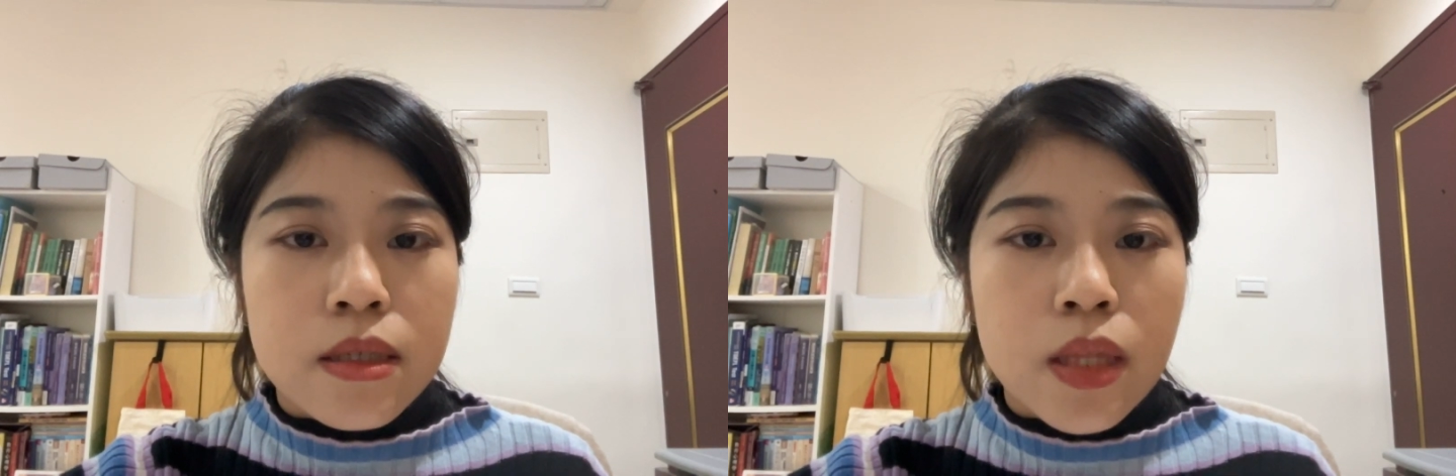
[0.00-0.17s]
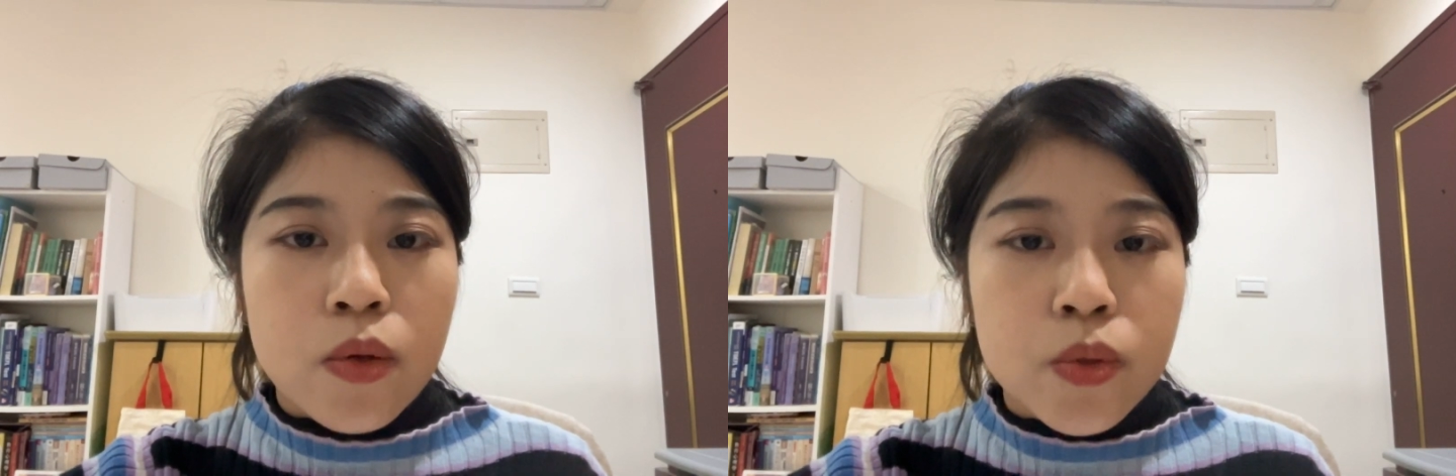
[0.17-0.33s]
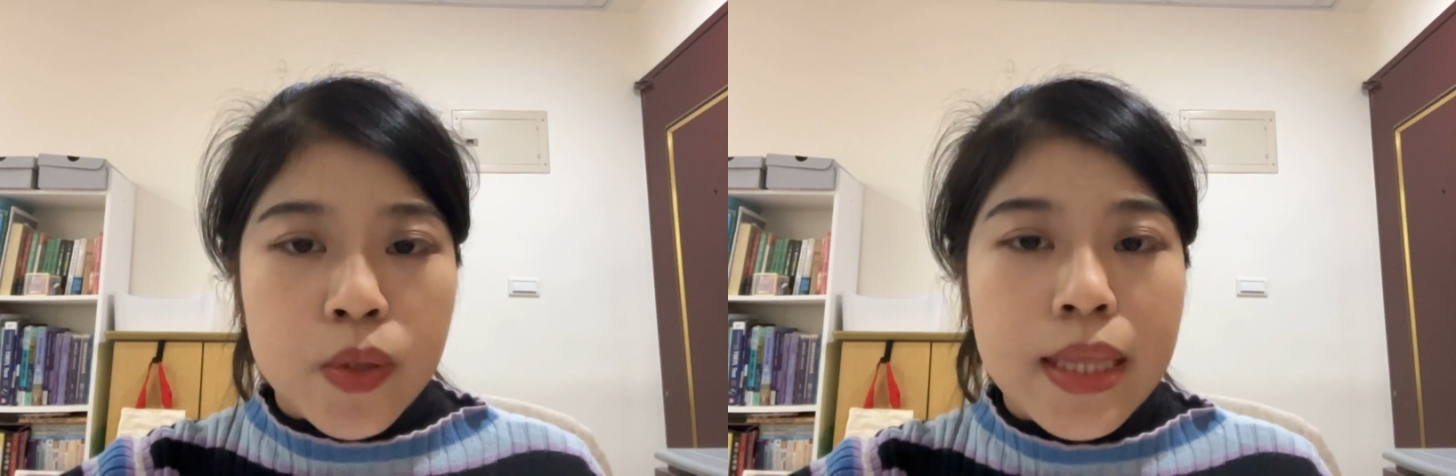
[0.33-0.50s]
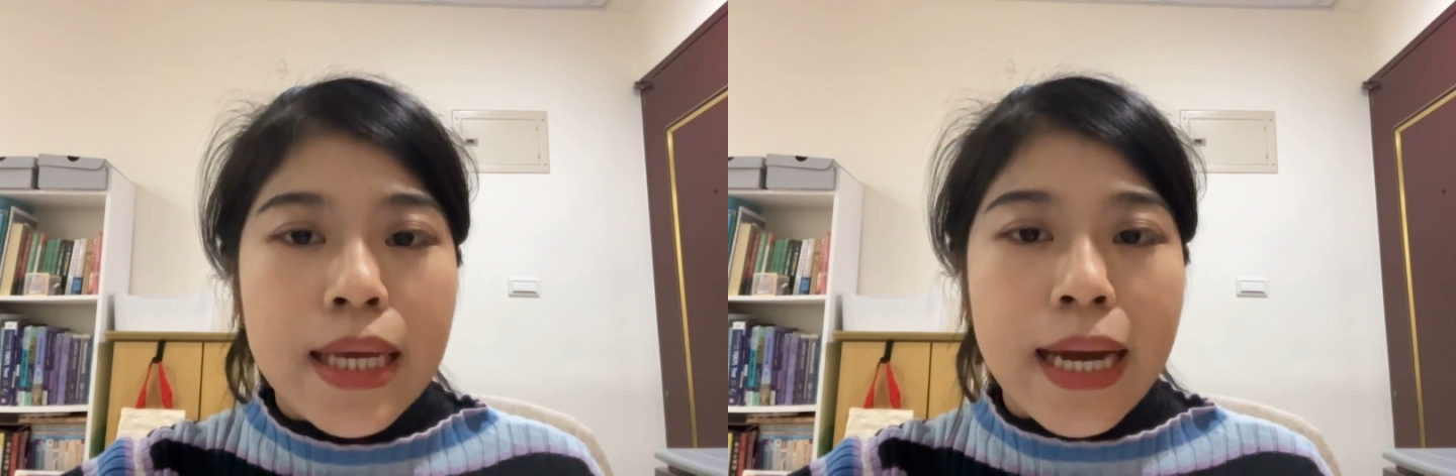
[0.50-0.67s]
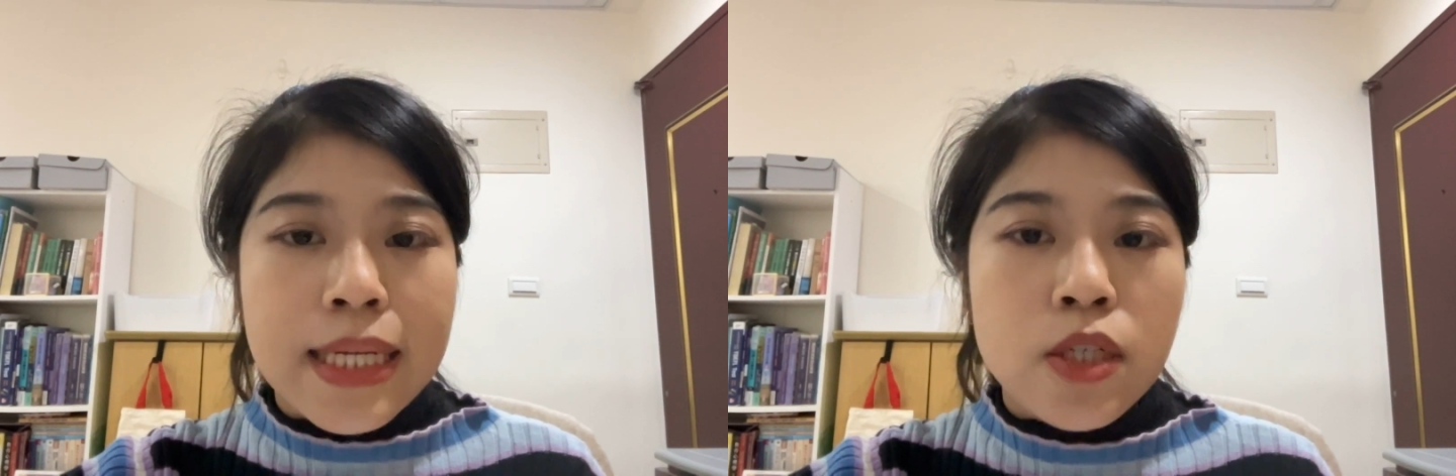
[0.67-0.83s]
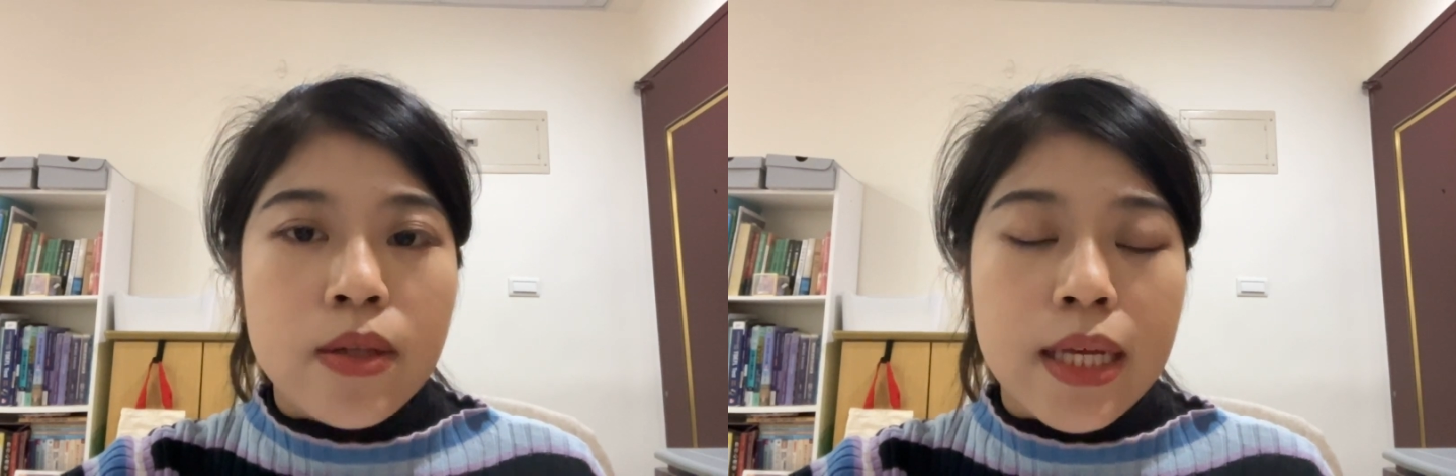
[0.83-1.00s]
were really
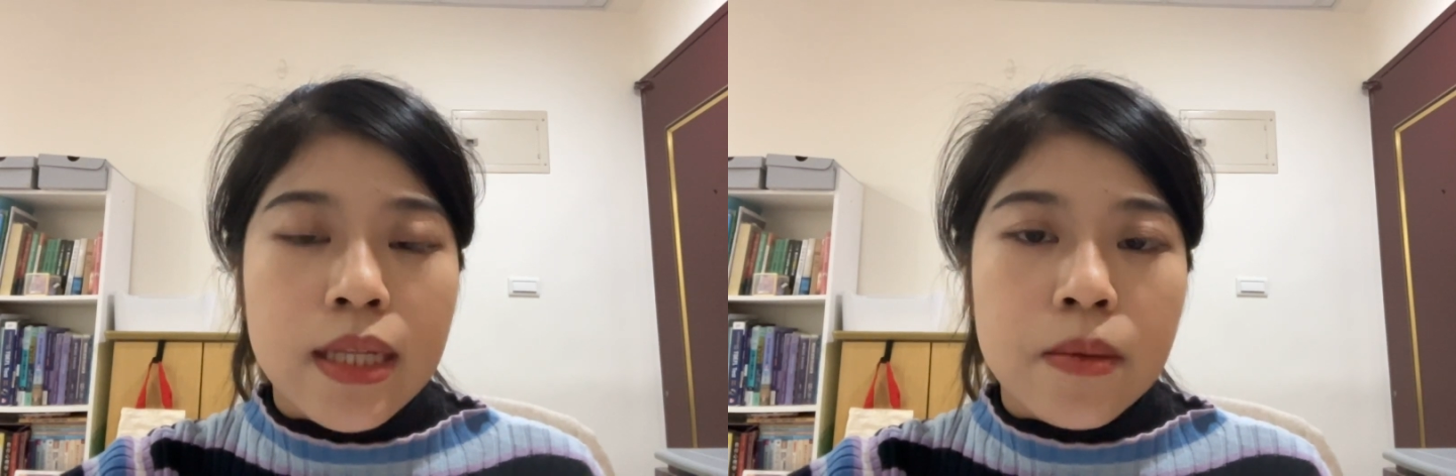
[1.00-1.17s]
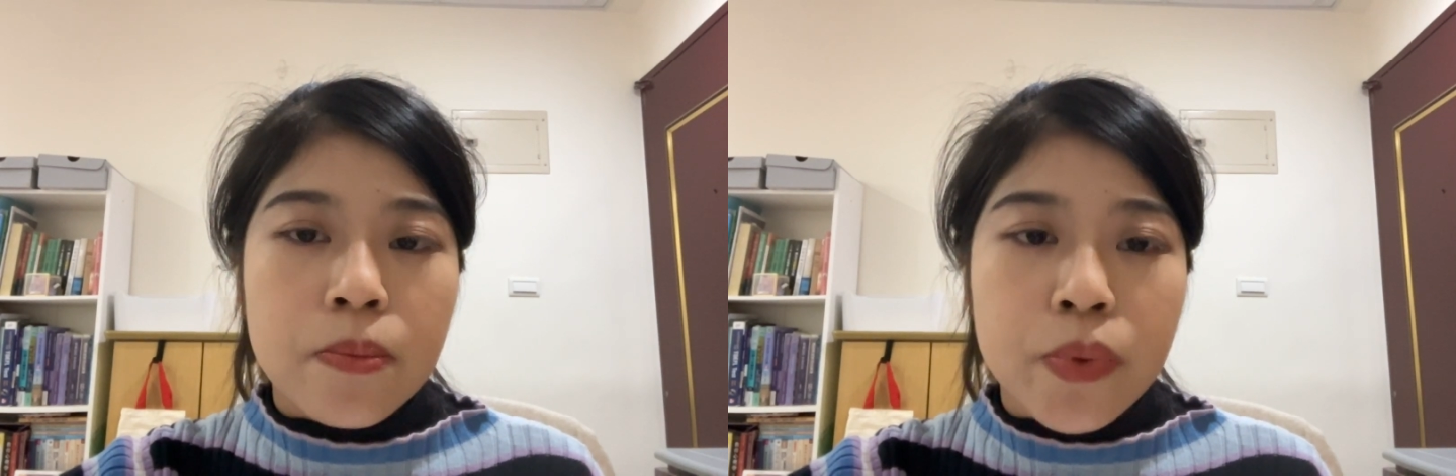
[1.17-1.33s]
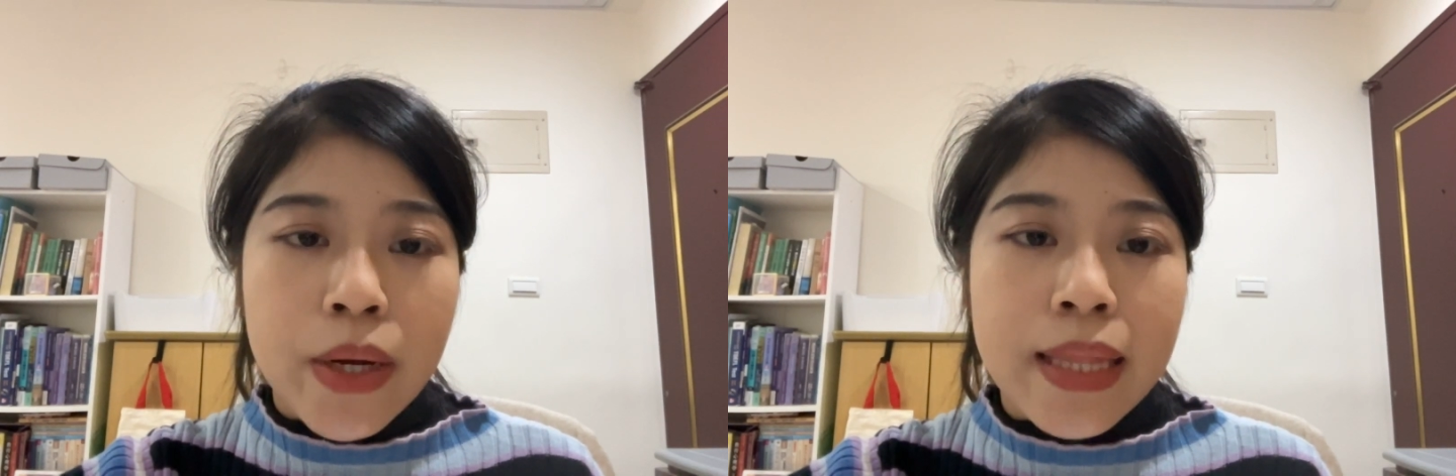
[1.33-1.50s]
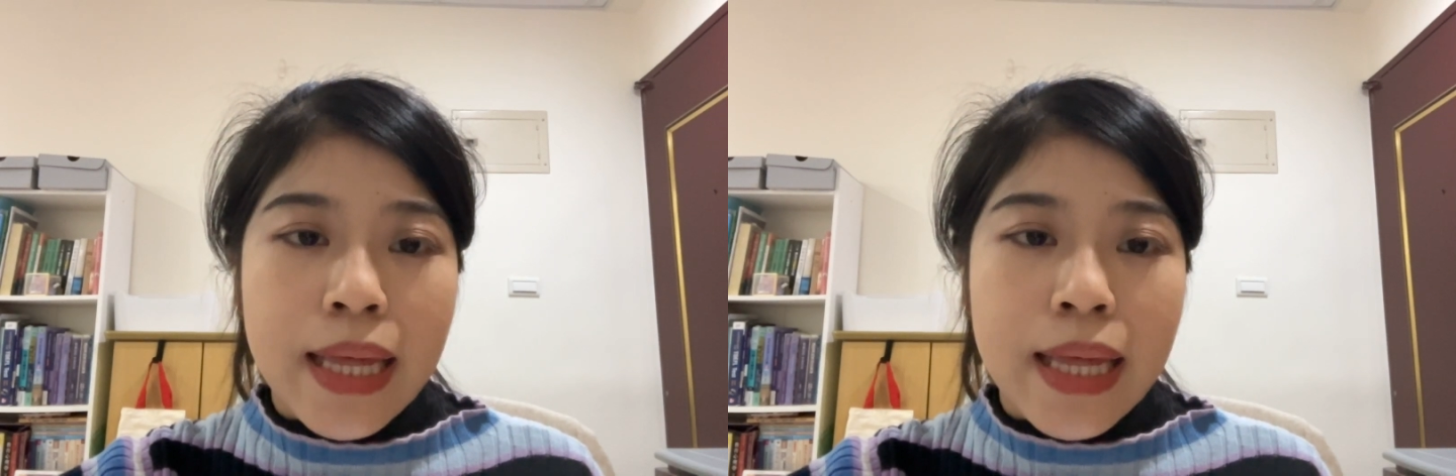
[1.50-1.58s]
isolating brain